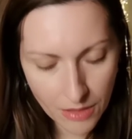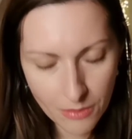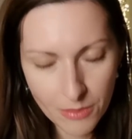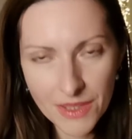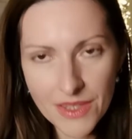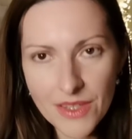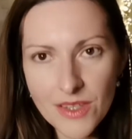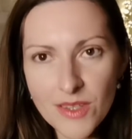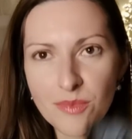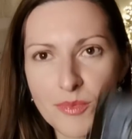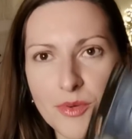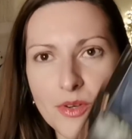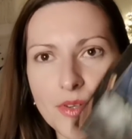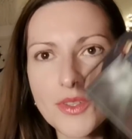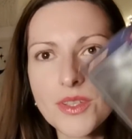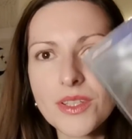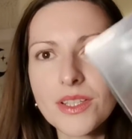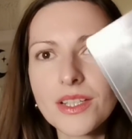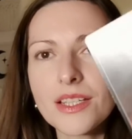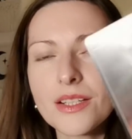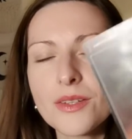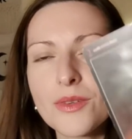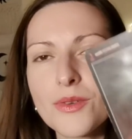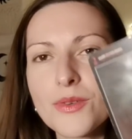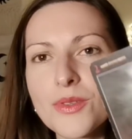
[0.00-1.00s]
But this
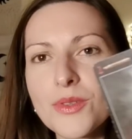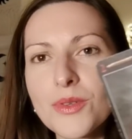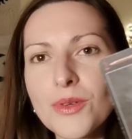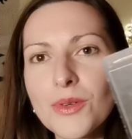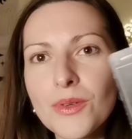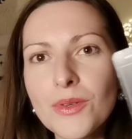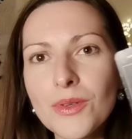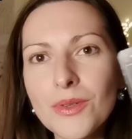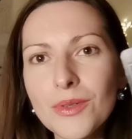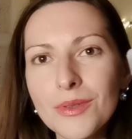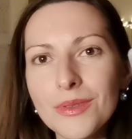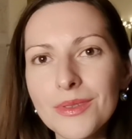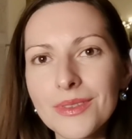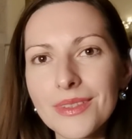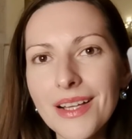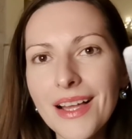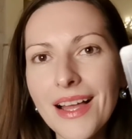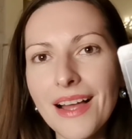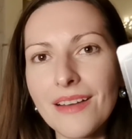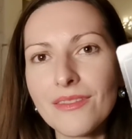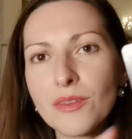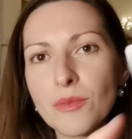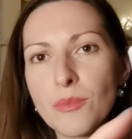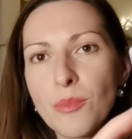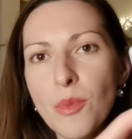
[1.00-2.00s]
person can also
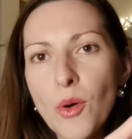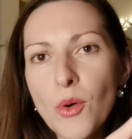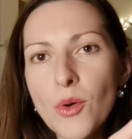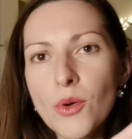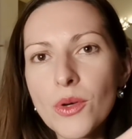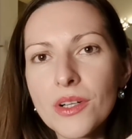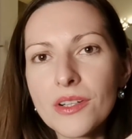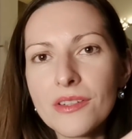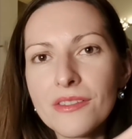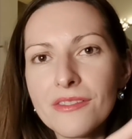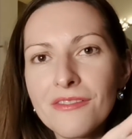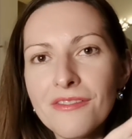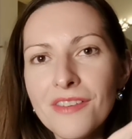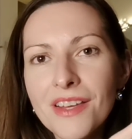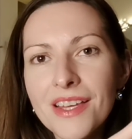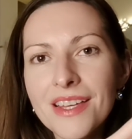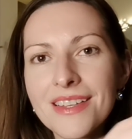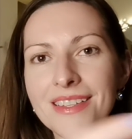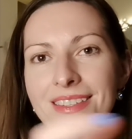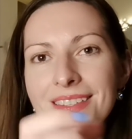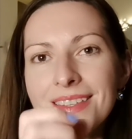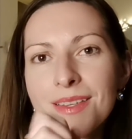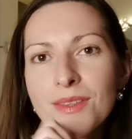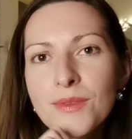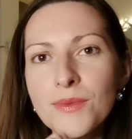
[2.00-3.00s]
have a poker
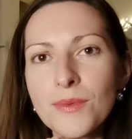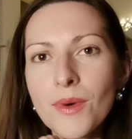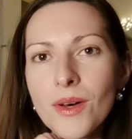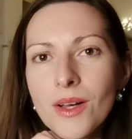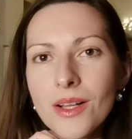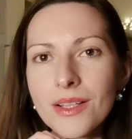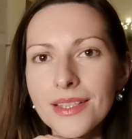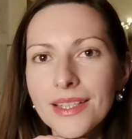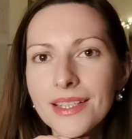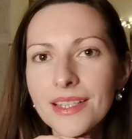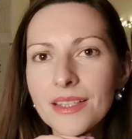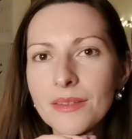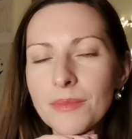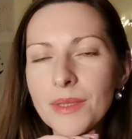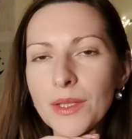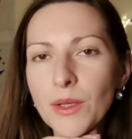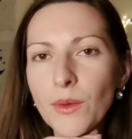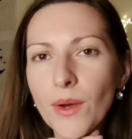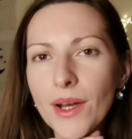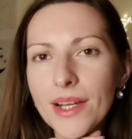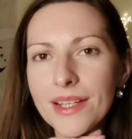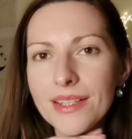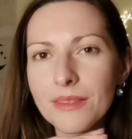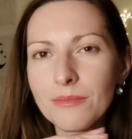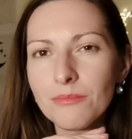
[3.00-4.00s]
face as well. They can be
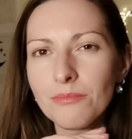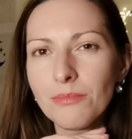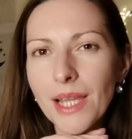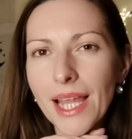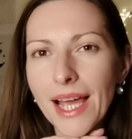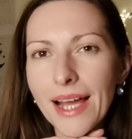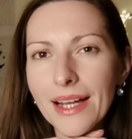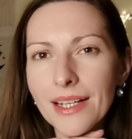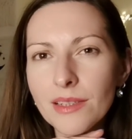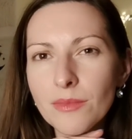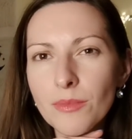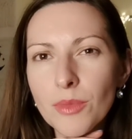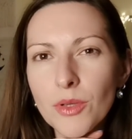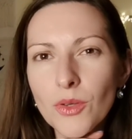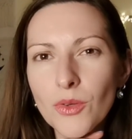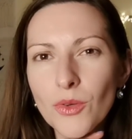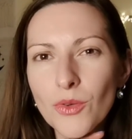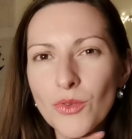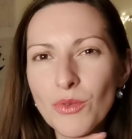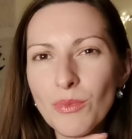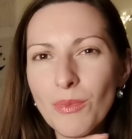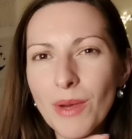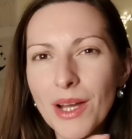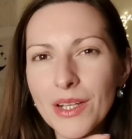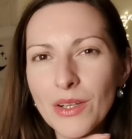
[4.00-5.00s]
quite
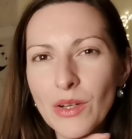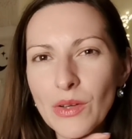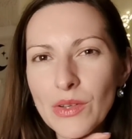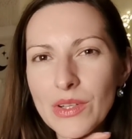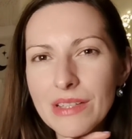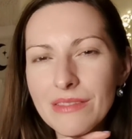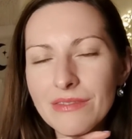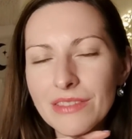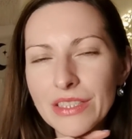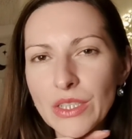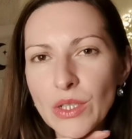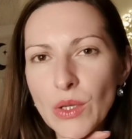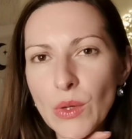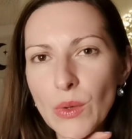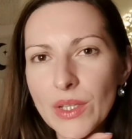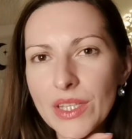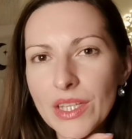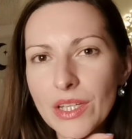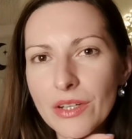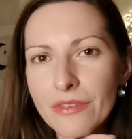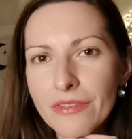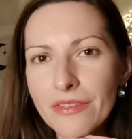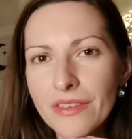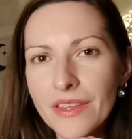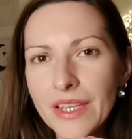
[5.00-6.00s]
implacable. You might not even know what
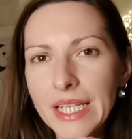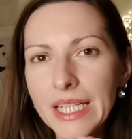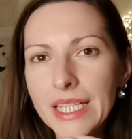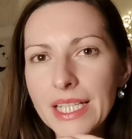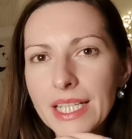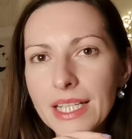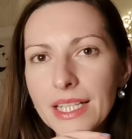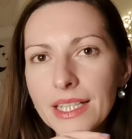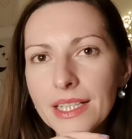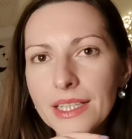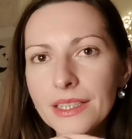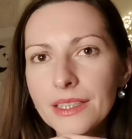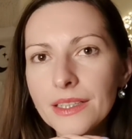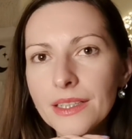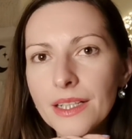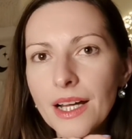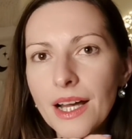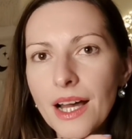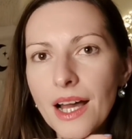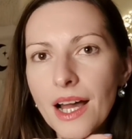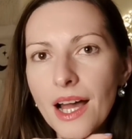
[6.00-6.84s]
they're thinking.